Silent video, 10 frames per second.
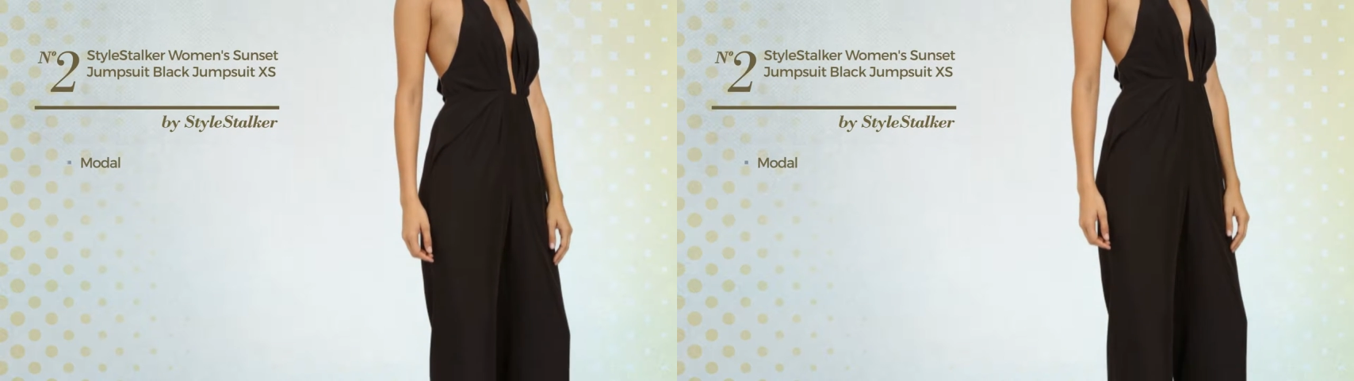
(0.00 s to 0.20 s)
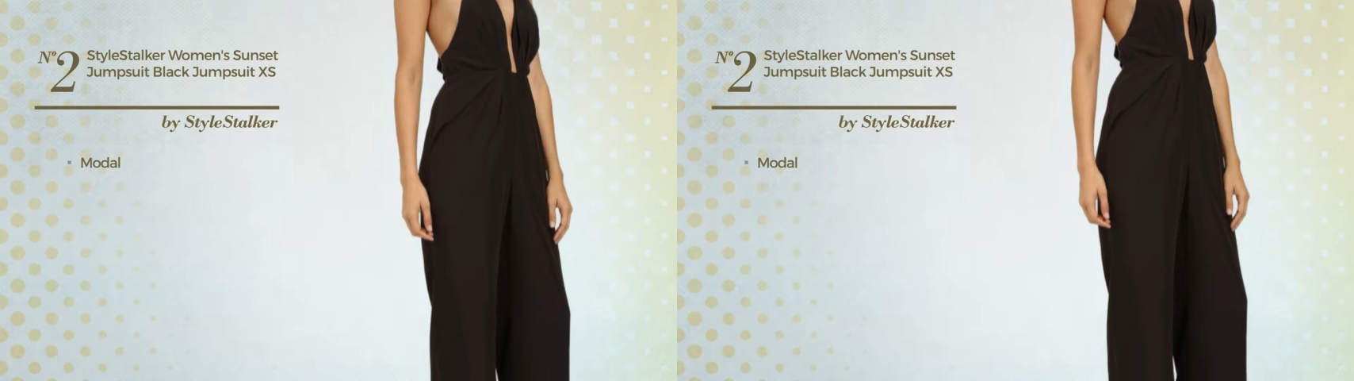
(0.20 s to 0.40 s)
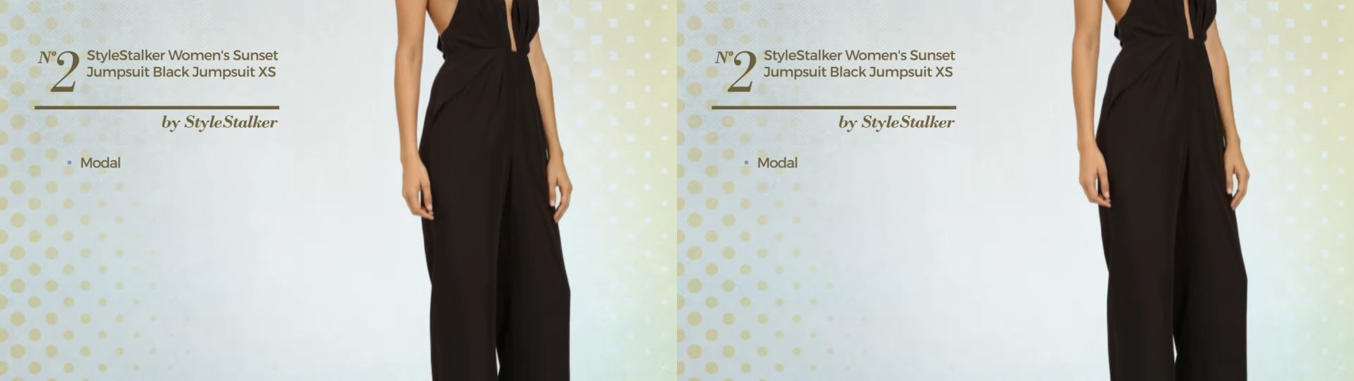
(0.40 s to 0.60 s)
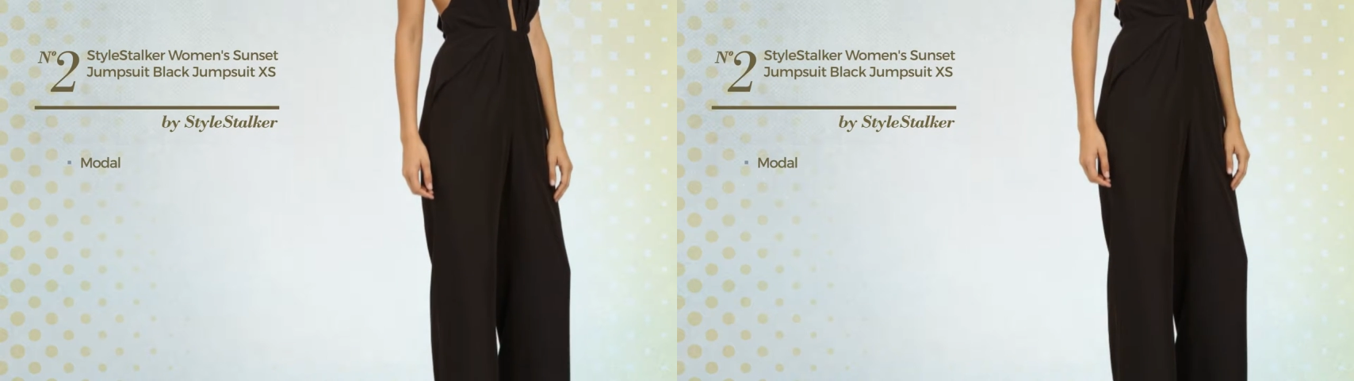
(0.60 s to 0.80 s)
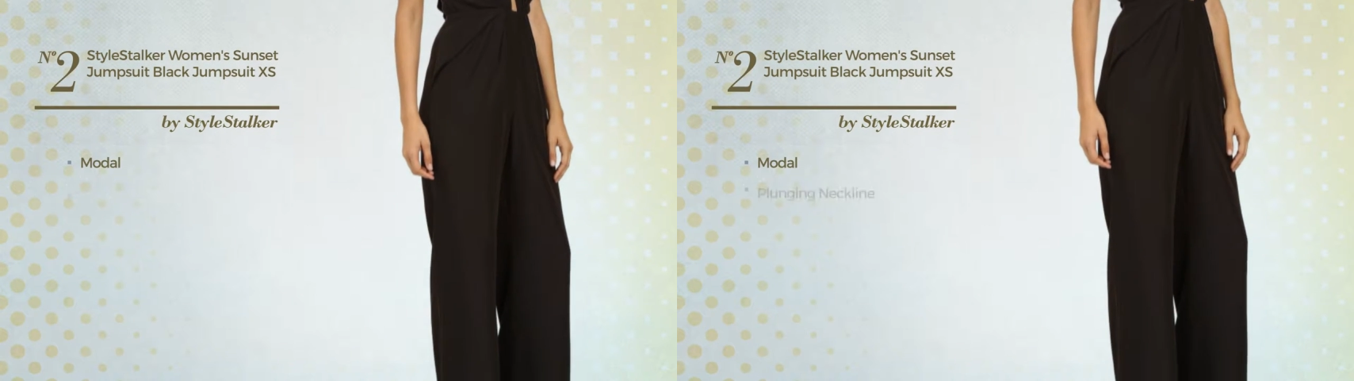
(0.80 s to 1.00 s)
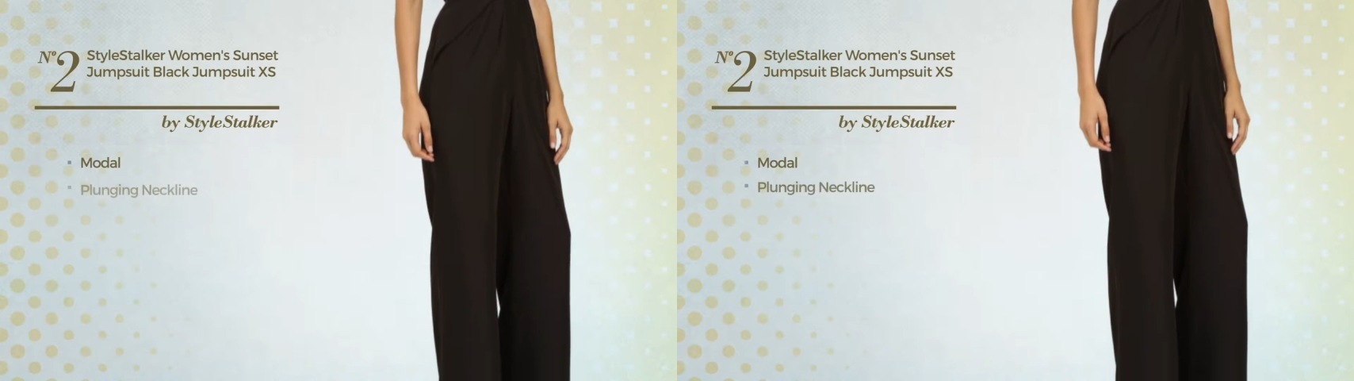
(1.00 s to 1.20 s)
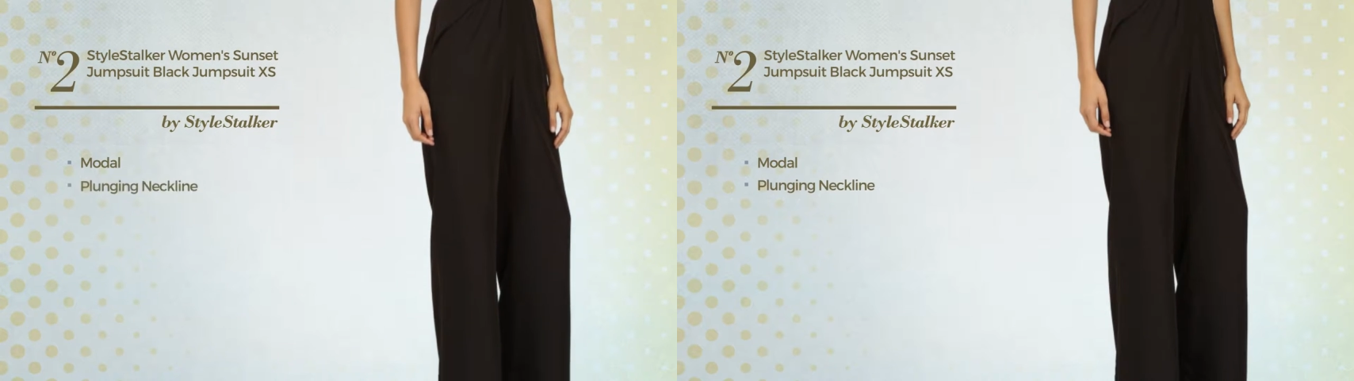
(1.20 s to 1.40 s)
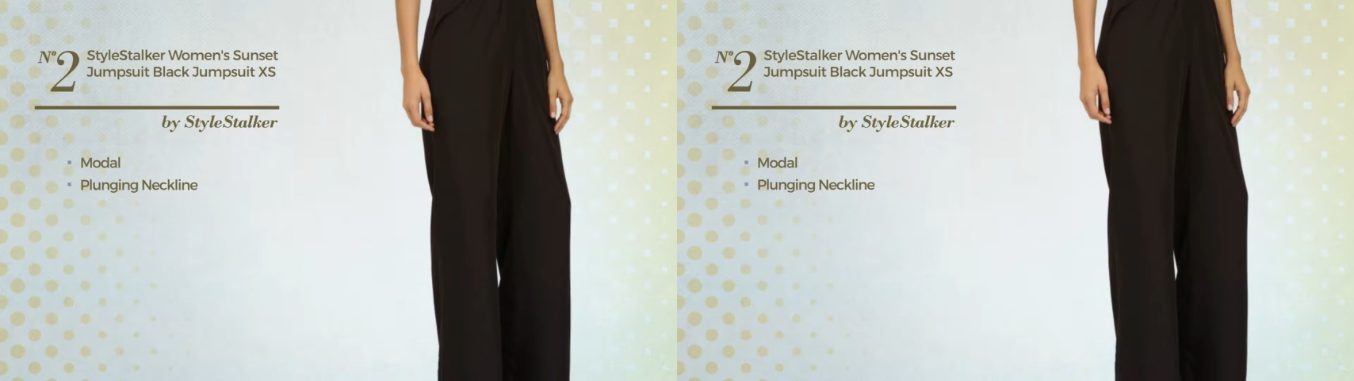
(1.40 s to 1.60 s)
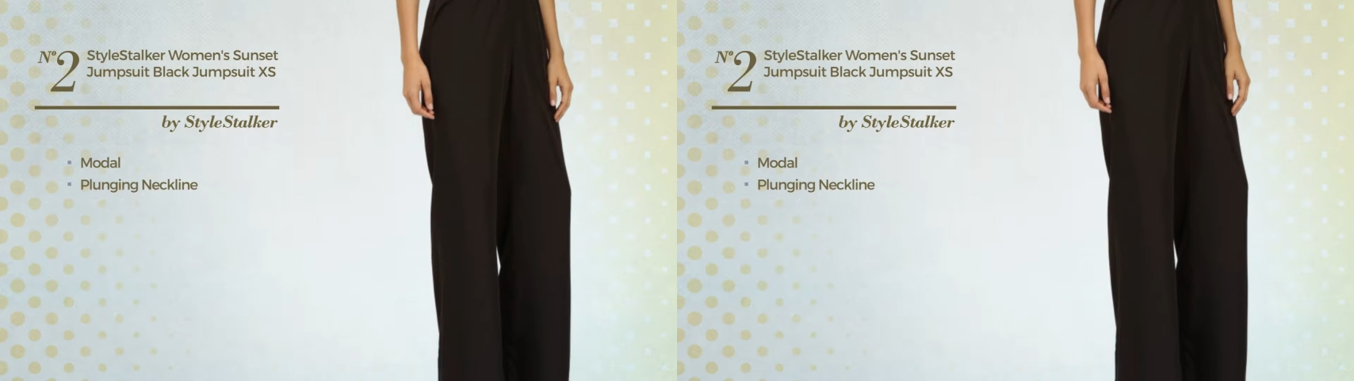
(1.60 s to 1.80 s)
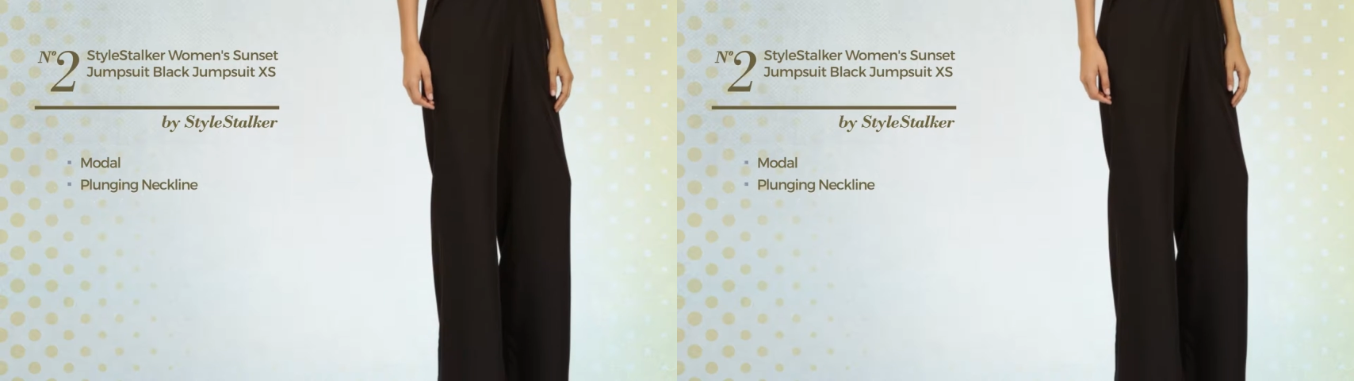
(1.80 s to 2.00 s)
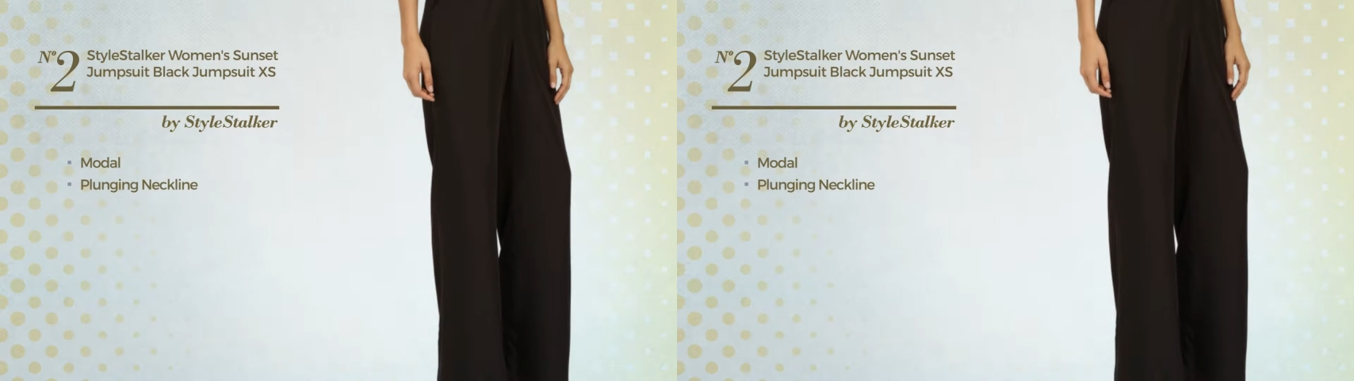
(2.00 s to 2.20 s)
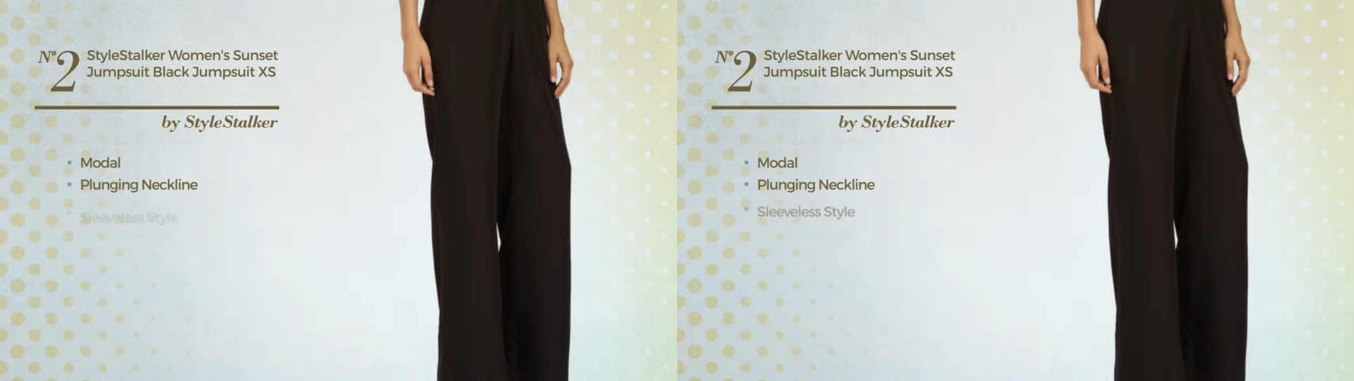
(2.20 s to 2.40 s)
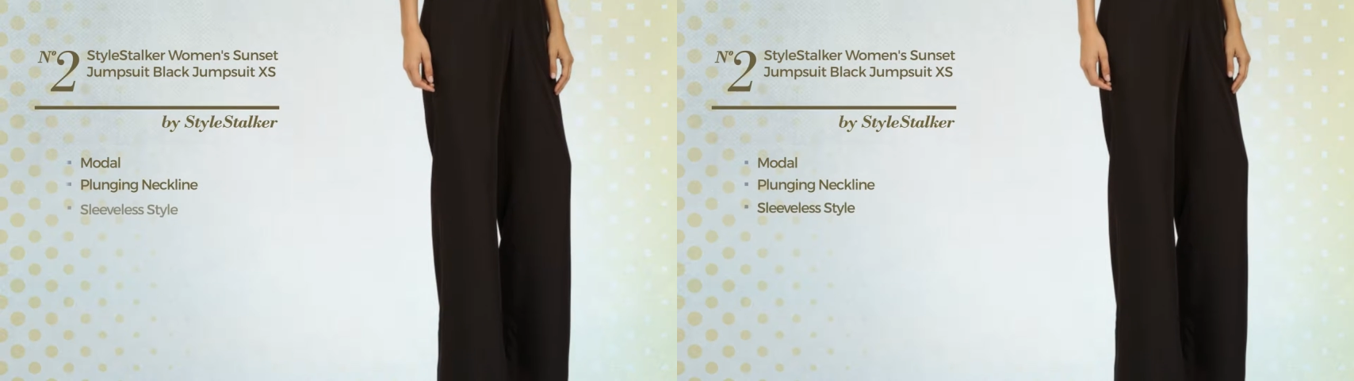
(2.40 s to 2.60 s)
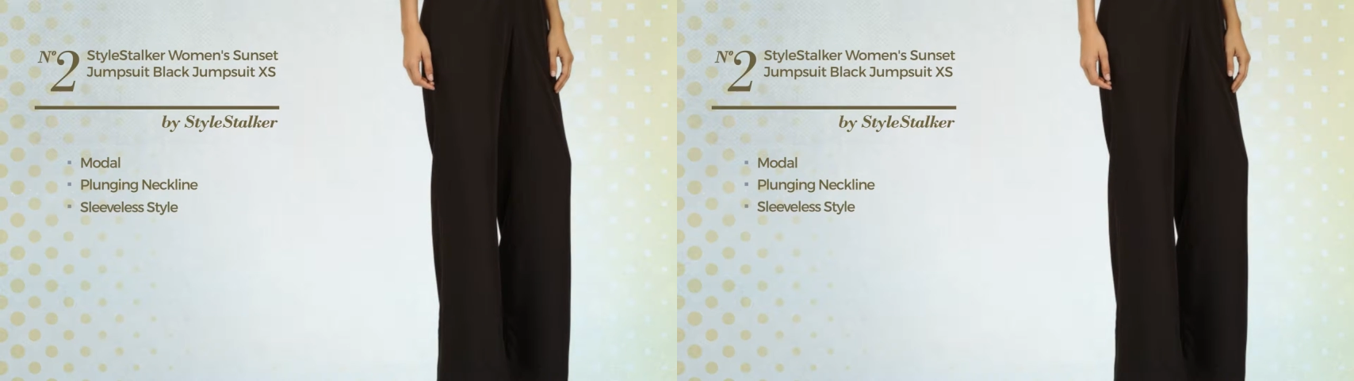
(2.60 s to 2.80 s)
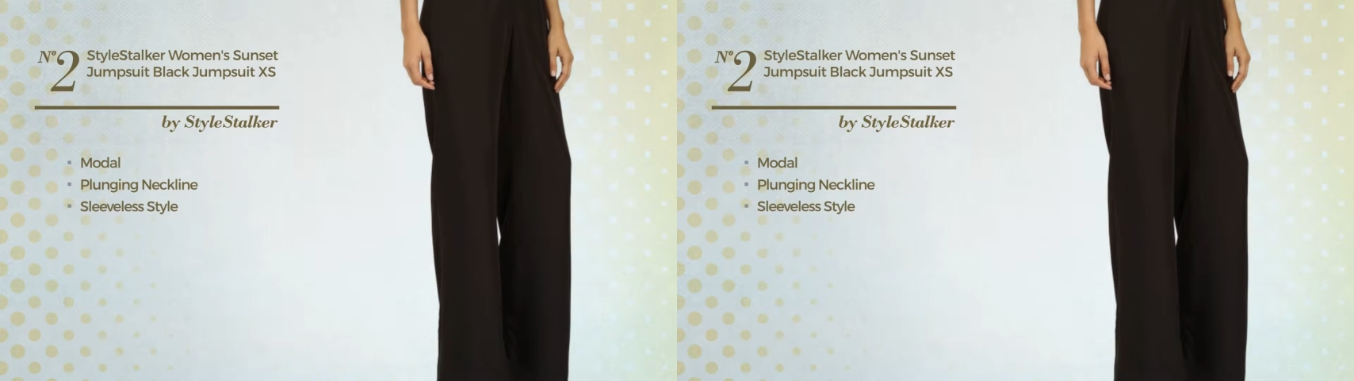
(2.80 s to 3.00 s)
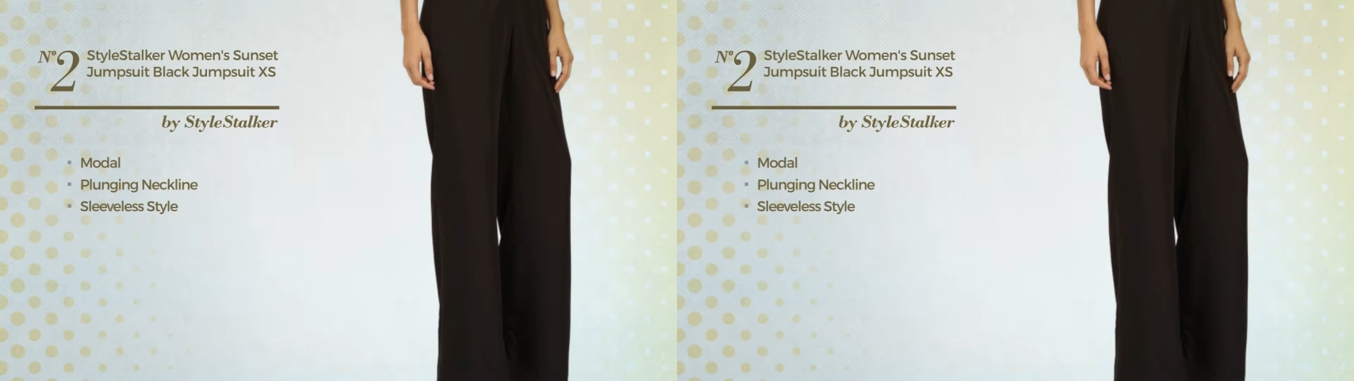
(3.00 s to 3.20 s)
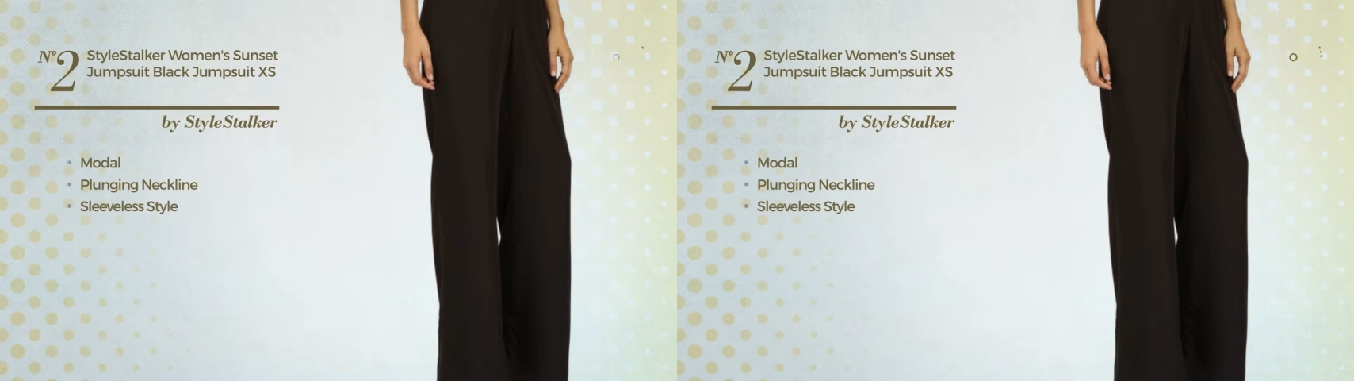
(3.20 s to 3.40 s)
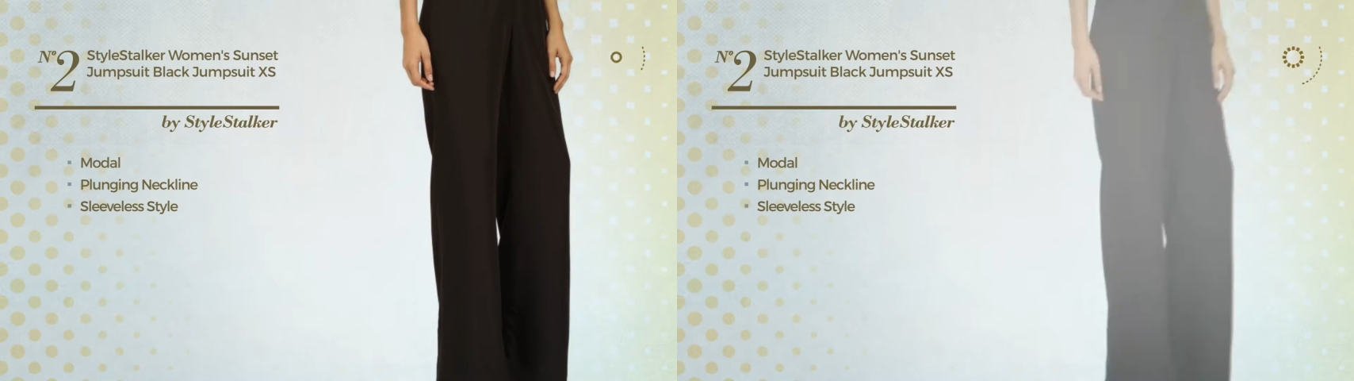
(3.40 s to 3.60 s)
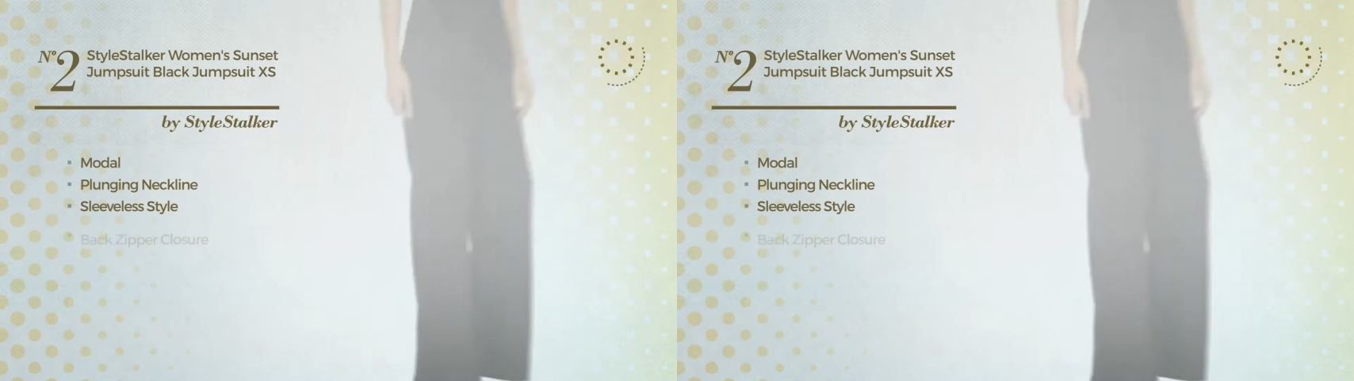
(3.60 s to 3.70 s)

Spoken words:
No face is visible, so there are no lips to read.